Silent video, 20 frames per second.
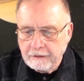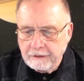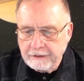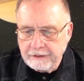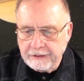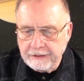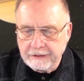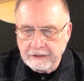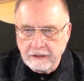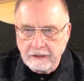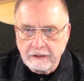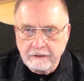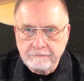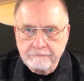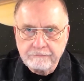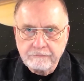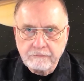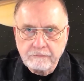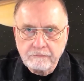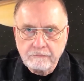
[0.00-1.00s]
and our
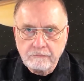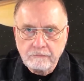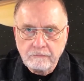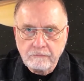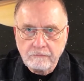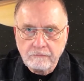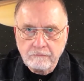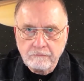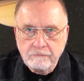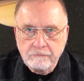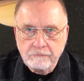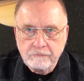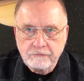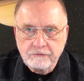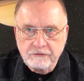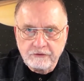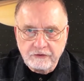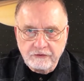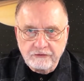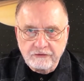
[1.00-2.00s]

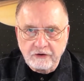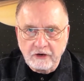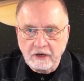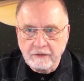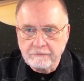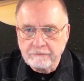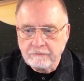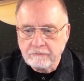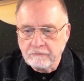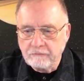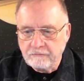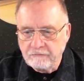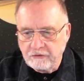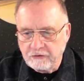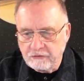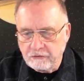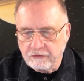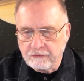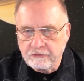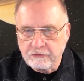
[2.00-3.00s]
C#
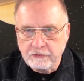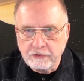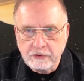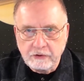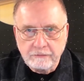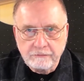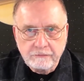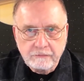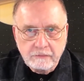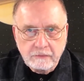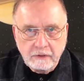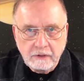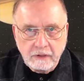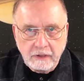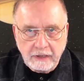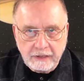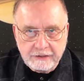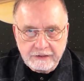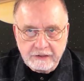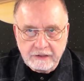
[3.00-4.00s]
Visual Studio
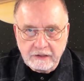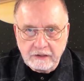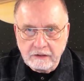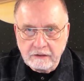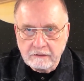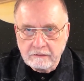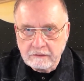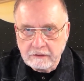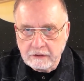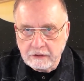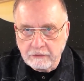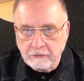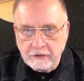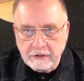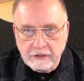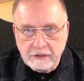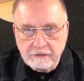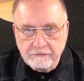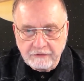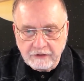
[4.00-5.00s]
IDE
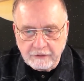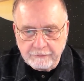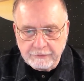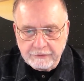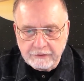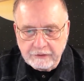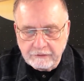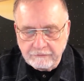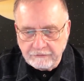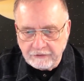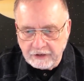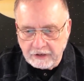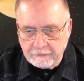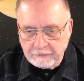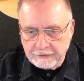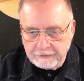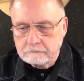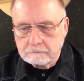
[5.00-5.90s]
integrated development environment.